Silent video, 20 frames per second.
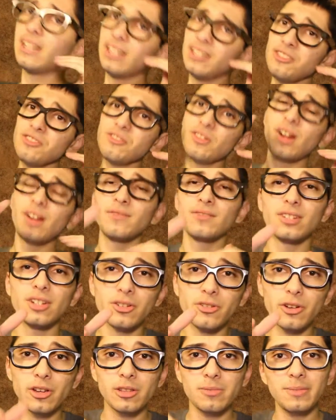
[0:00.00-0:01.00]
You don't have to
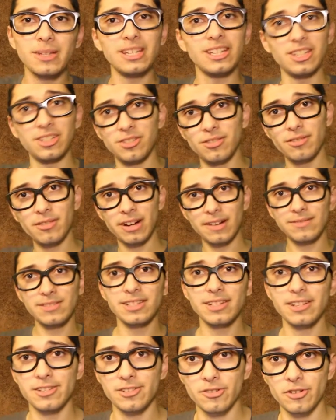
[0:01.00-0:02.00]
agree with me, you don't have
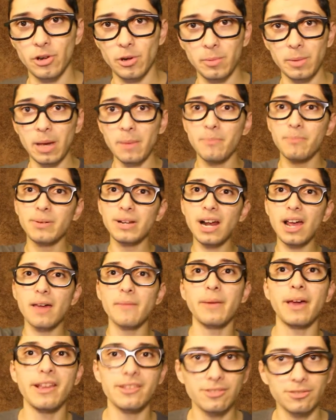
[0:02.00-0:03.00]
to disagree with me, but I
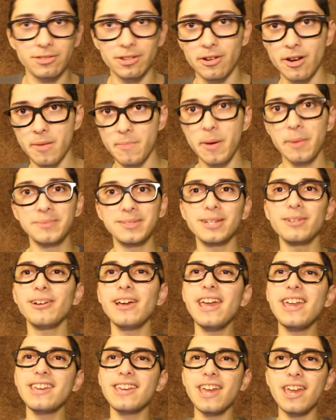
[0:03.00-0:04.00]
am Angel Tony
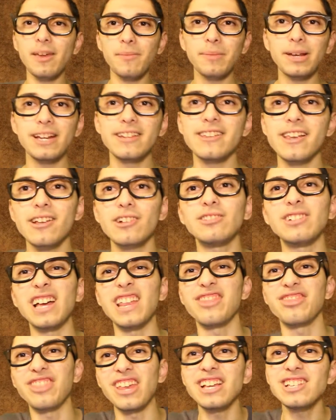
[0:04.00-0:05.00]
Pimentel, aka MiniTangled,
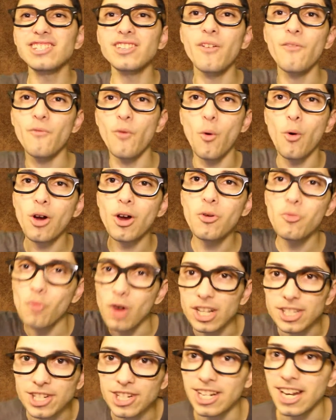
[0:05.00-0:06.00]
and thanks for
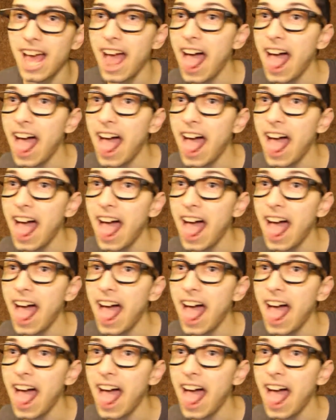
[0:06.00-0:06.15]
watching.